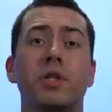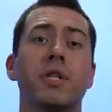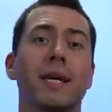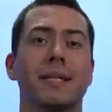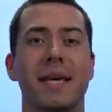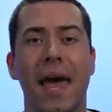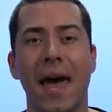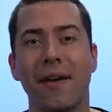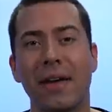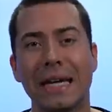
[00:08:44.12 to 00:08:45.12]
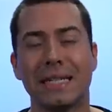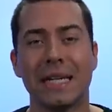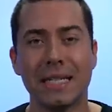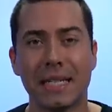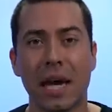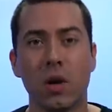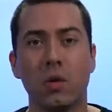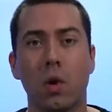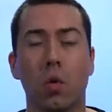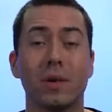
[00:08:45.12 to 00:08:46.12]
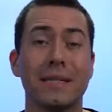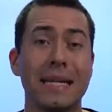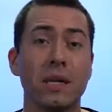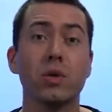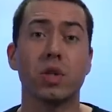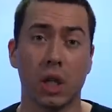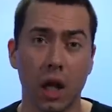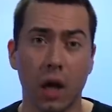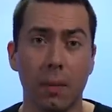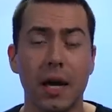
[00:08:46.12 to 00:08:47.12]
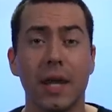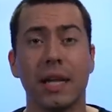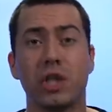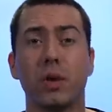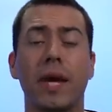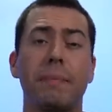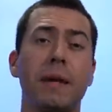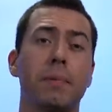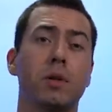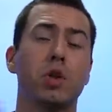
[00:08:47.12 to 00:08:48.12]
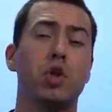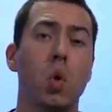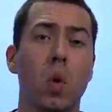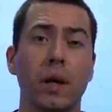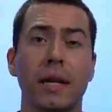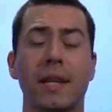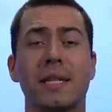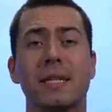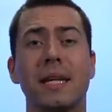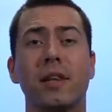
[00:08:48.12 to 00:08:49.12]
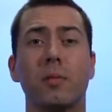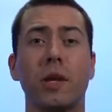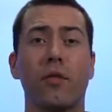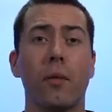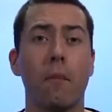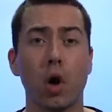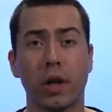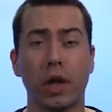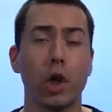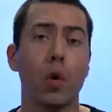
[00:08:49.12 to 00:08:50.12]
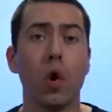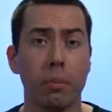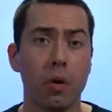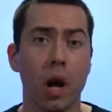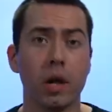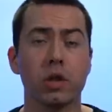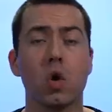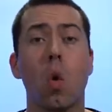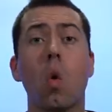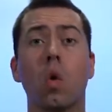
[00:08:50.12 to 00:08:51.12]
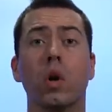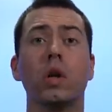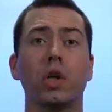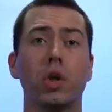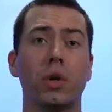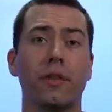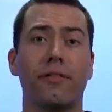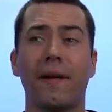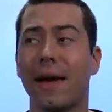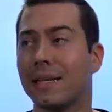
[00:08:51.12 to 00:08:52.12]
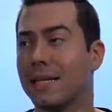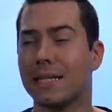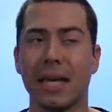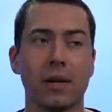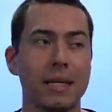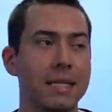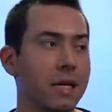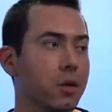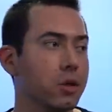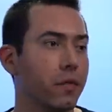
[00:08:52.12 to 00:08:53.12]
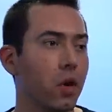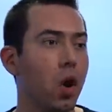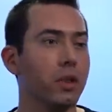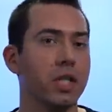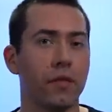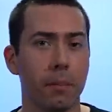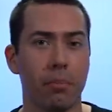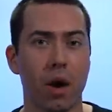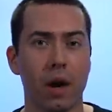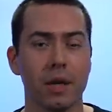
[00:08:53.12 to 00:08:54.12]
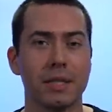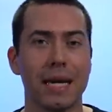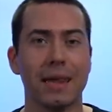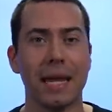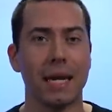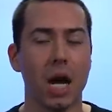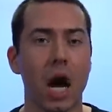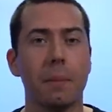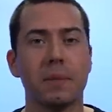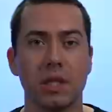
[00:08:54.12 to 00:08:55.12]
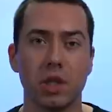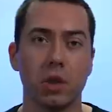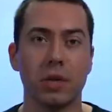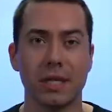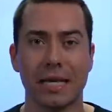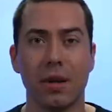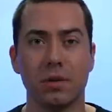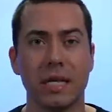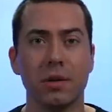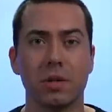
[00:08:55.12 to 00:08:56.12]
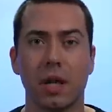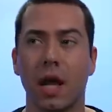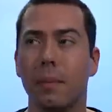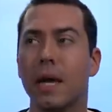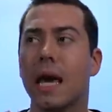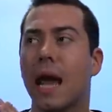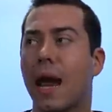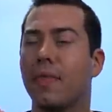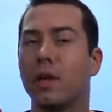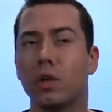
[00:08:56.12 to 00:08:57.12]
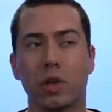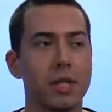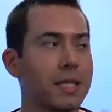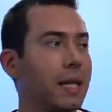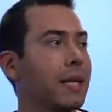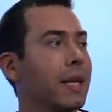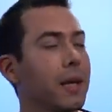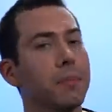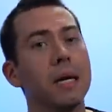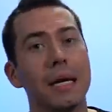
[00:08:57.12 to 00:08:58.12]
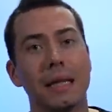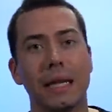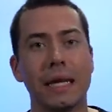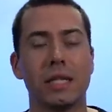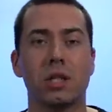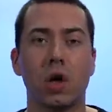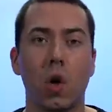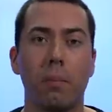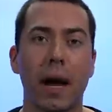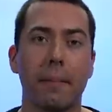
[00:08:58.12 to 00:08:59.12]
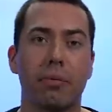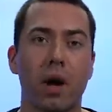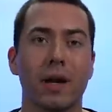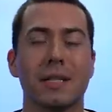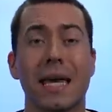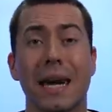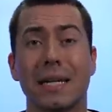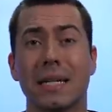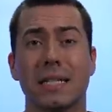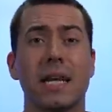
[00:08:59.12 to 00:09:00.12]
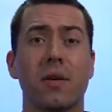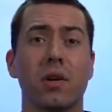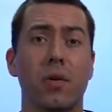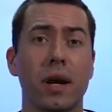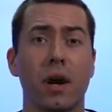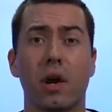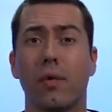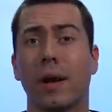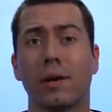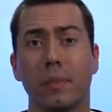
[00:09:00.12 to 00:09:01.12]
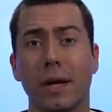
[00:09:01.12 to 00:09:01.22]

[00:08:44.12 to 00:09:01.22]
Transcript: 6, have a discount or deals club that you get people to join. Now, this can either be for marketing your own products, or you can find discount and deals for all different products, and they can opt into your discount deals club, and then you're just sending them links to go buy products at a discounted rate on a regular